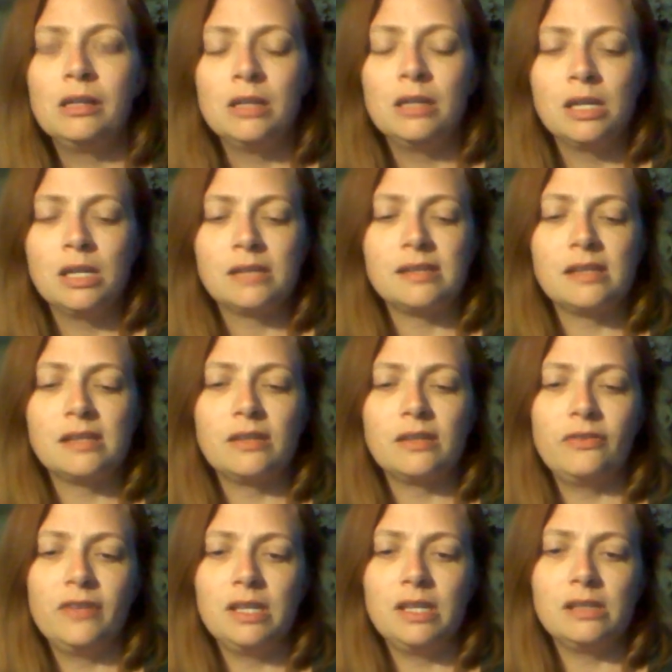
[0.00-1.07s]

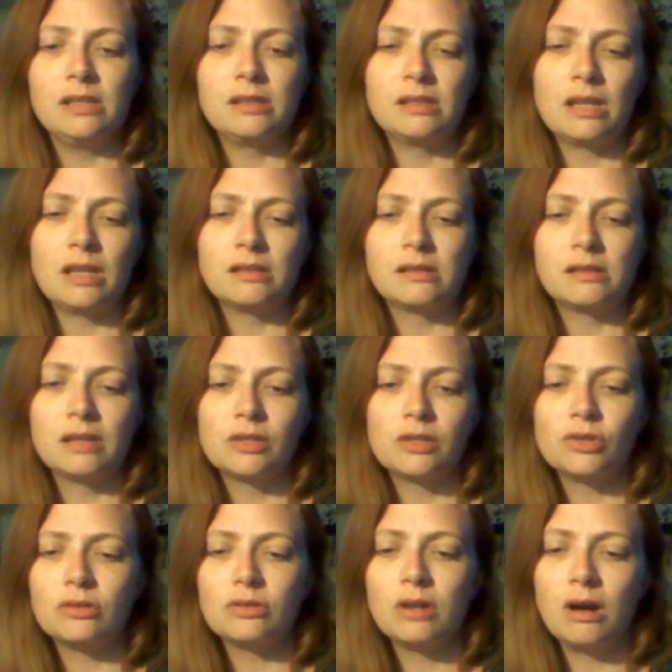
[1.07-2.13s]
Sisyphus
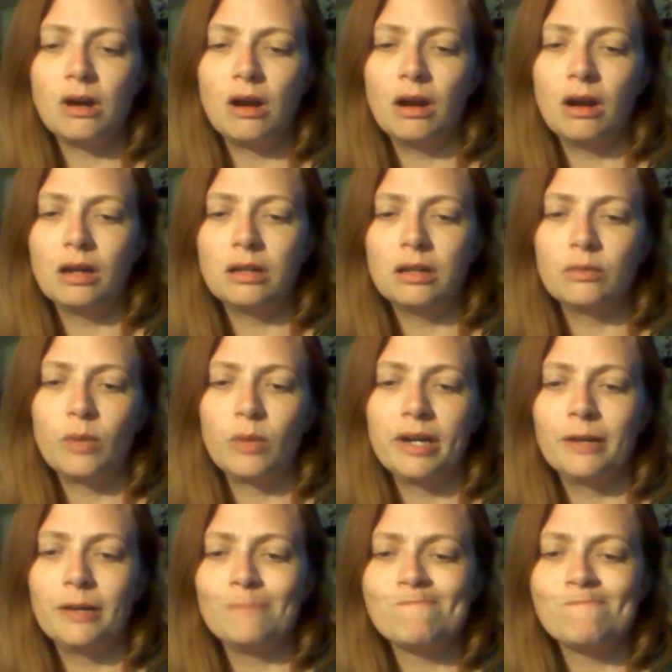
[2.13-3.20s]
existential card
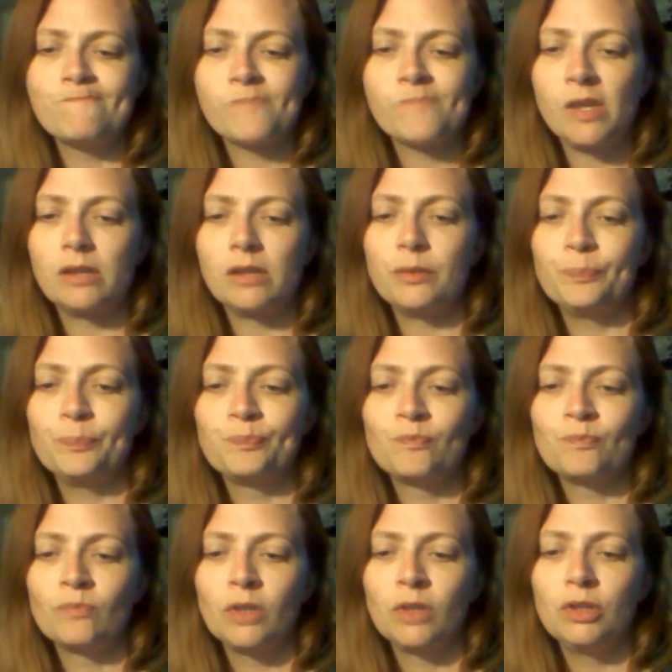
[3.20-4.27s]
where like
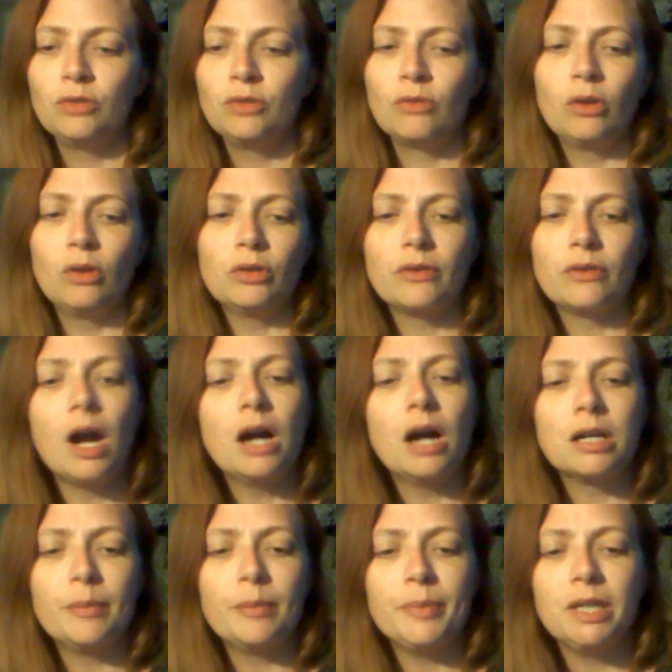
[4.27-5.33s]
you roll a rock
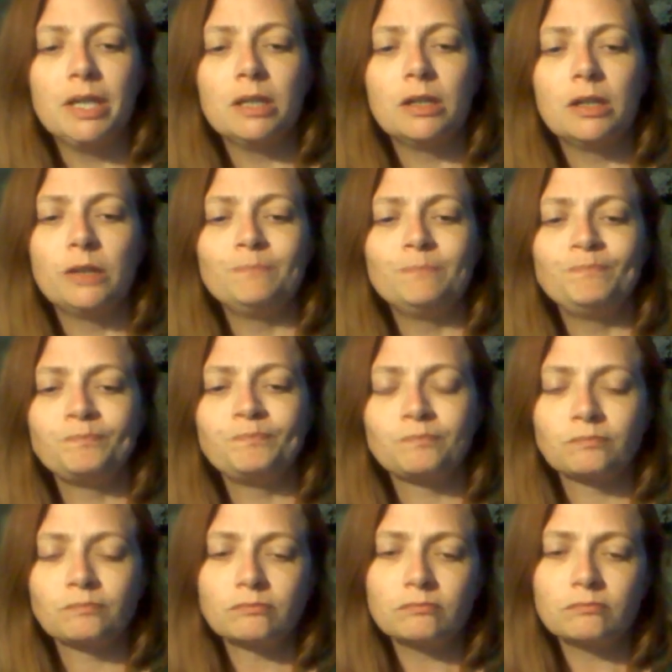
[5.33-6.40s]
up a hill,
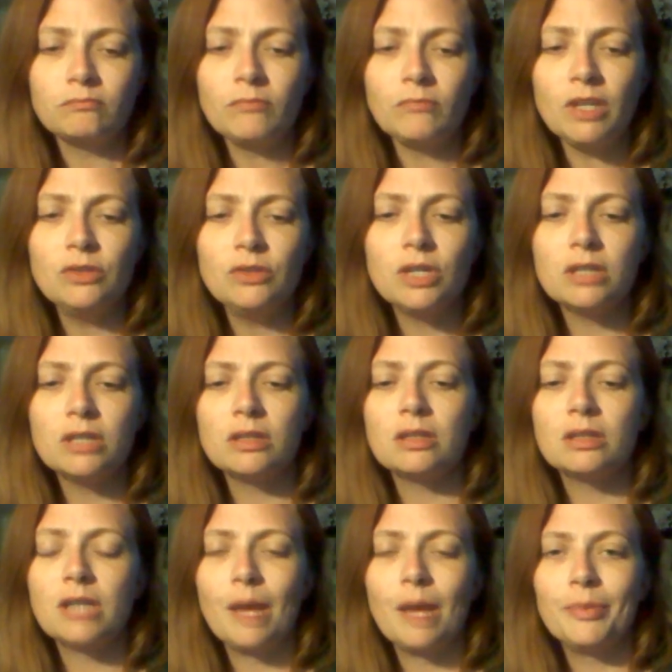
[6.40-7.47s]
you get to the
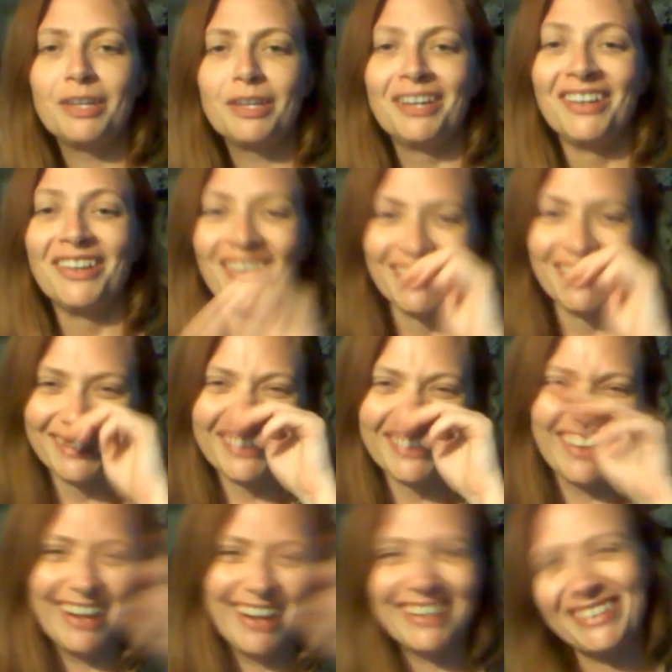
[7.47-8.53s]
top of the hill and the
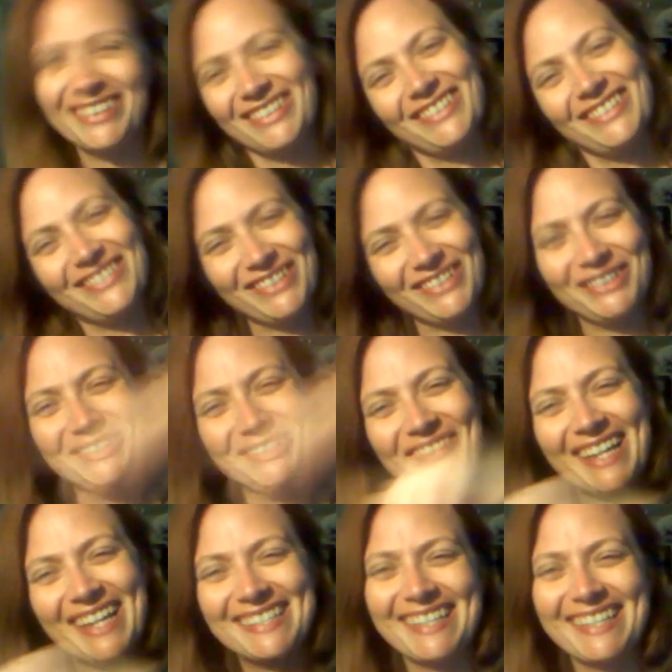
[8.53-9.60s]
rock rolls
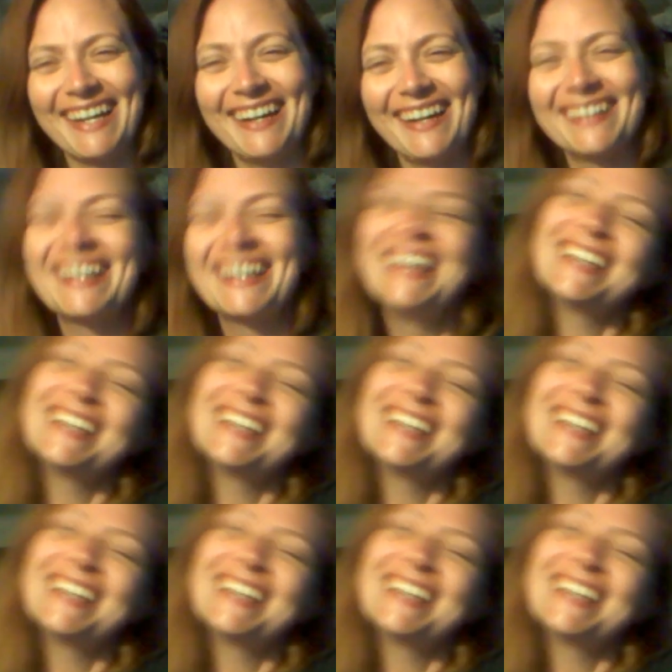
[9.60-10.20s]
back down.